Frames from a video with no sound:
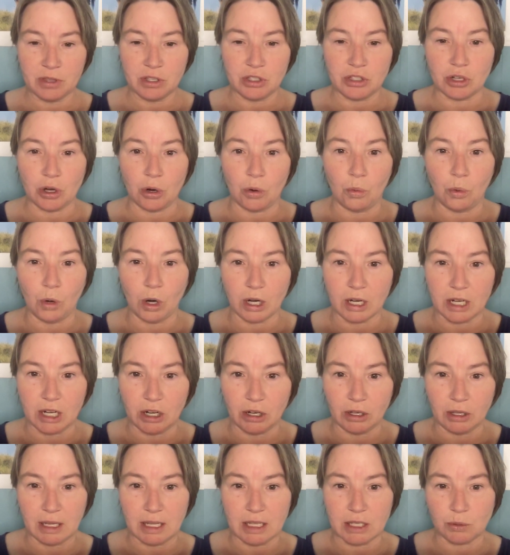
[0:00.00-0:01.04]
don't work
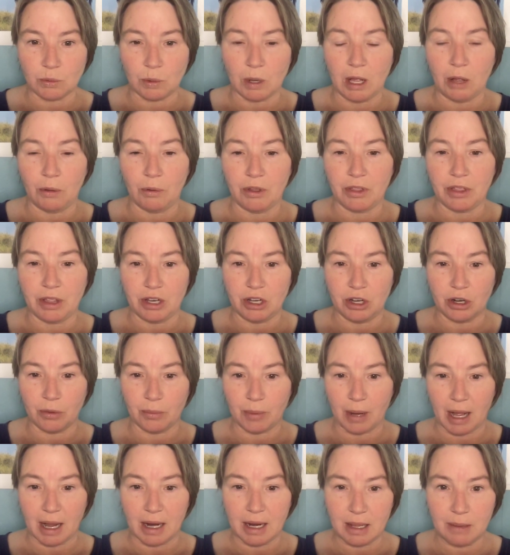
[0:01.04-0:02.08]
nearly as well within your
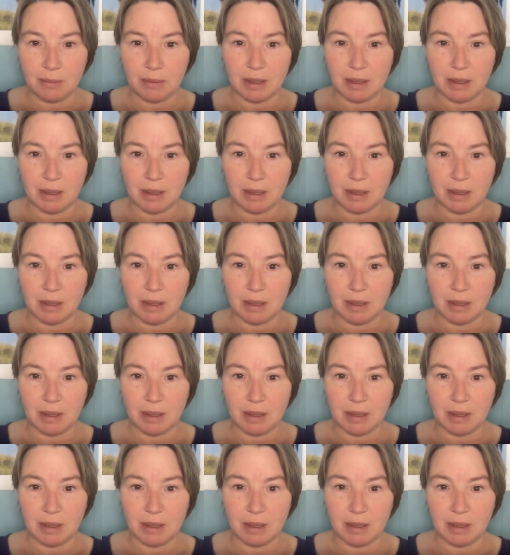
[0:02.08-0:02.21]
body